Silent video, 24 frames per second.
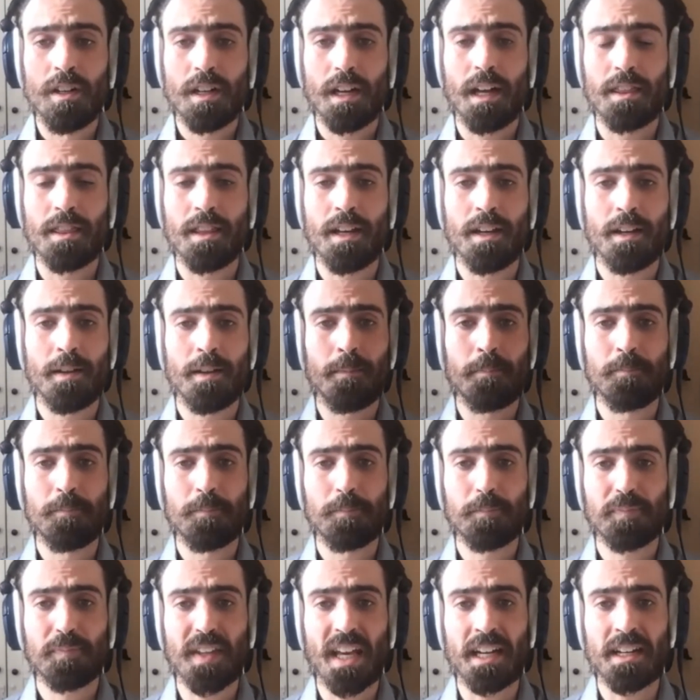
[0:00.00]
And then
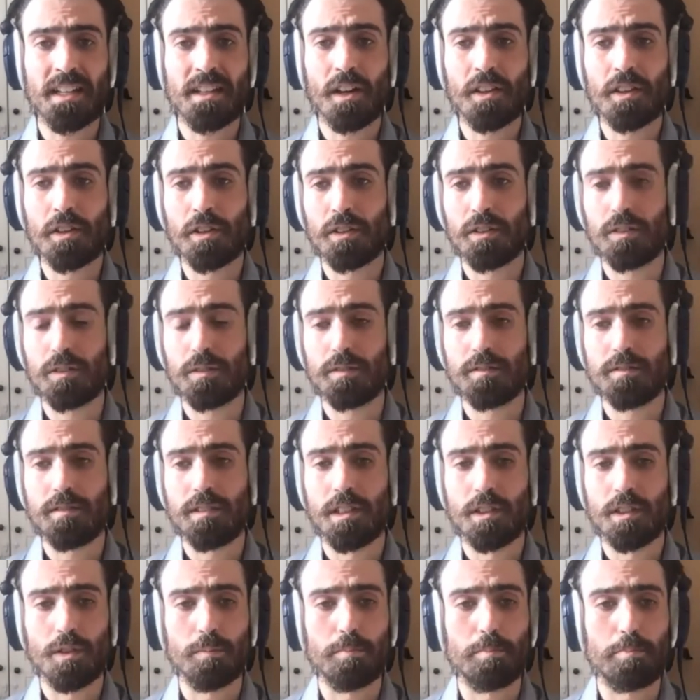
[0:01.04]
any other
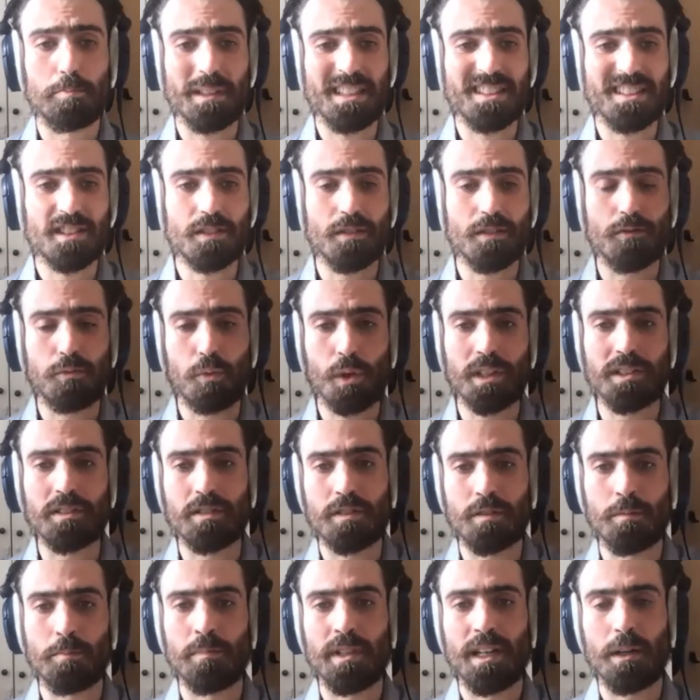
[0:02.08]
little bits of
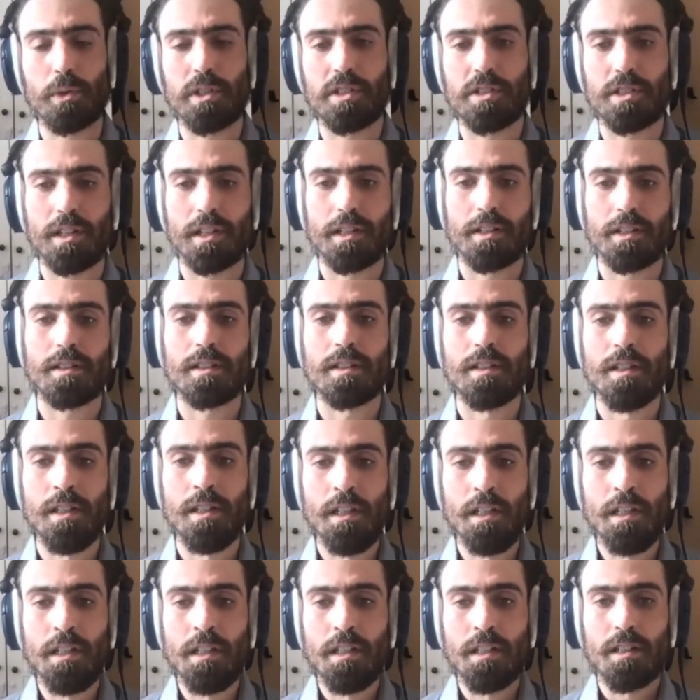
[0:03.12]
wisdom that we shared.
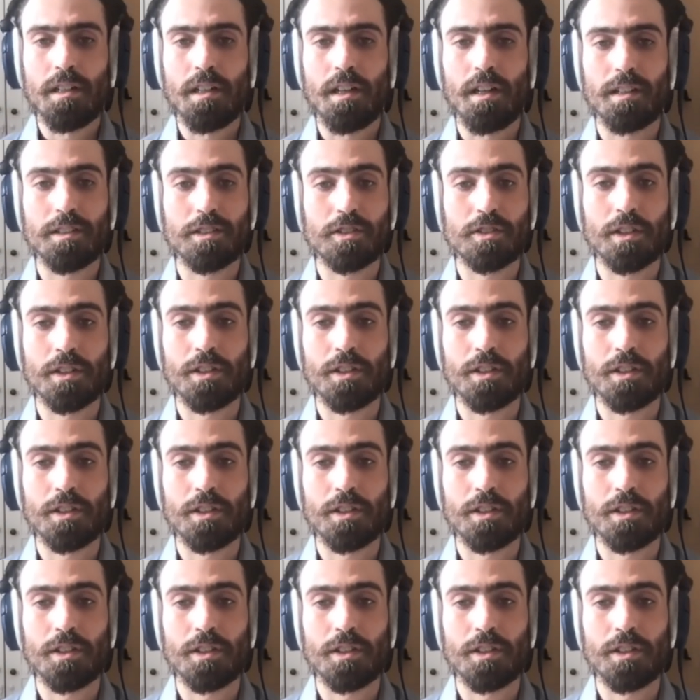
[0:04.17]
Uh, yeah.